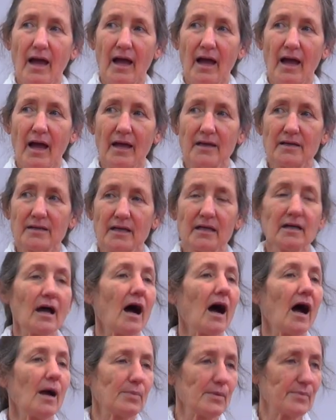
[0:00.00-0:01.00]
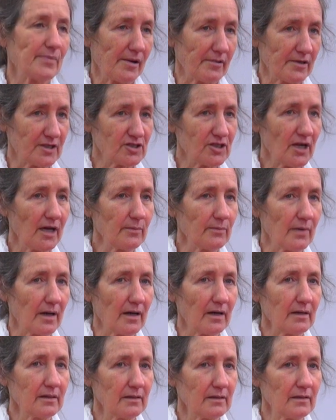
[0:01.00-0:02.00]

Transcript: And in a hyperbaric chamber,